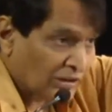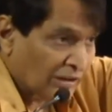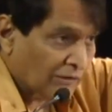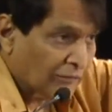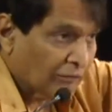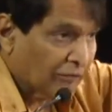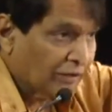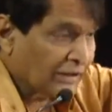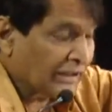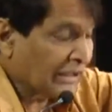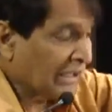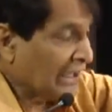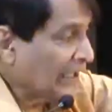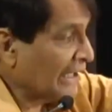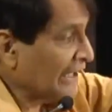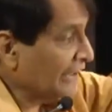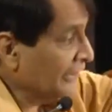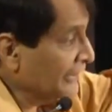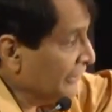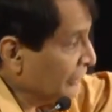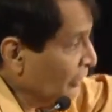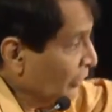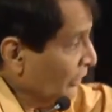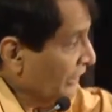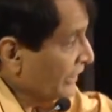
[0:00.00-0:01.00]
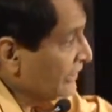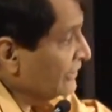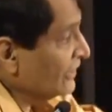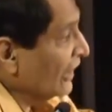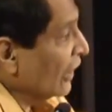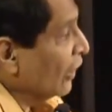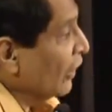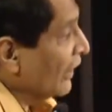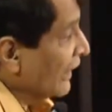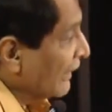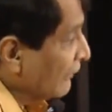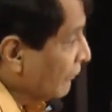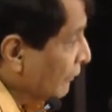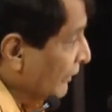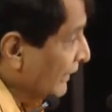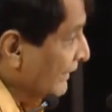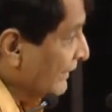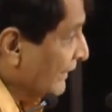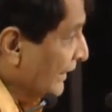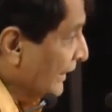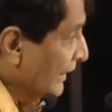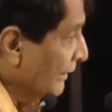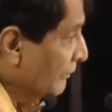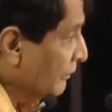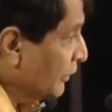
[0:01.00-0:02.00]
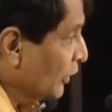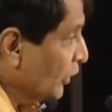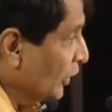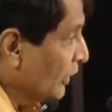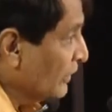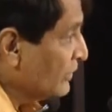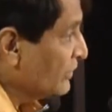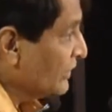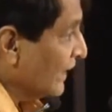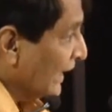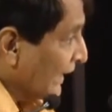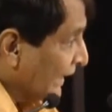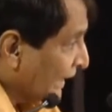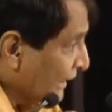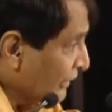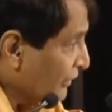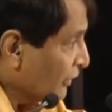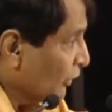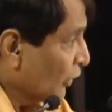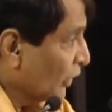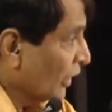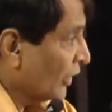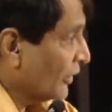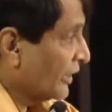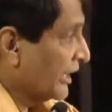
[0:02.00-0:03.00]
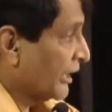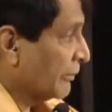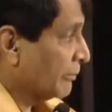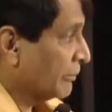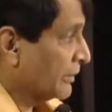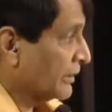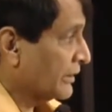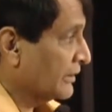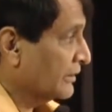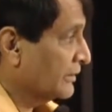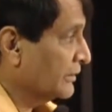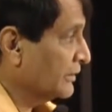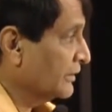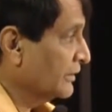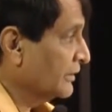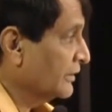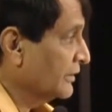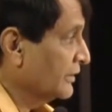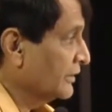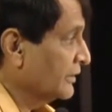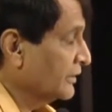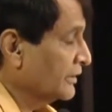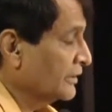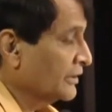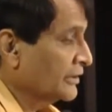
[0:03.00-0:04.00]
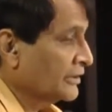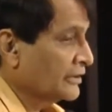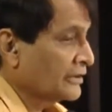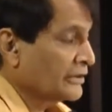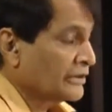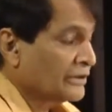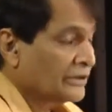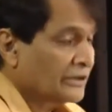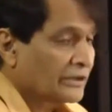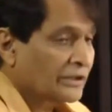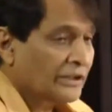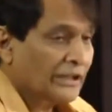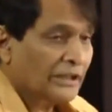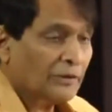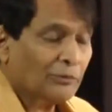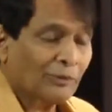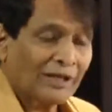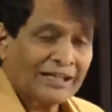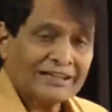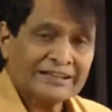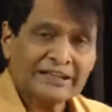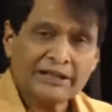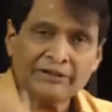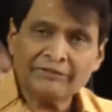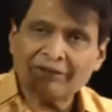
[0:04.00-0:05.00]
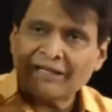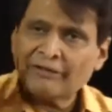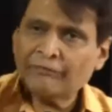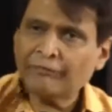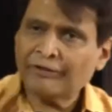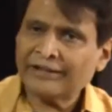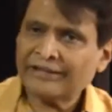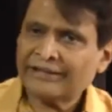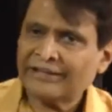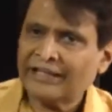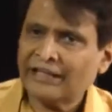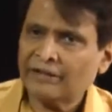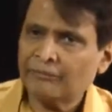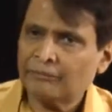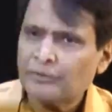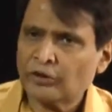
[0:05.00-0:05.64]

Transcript: Africa, Indonesia got affected because China slowdown happened. And why they were affected?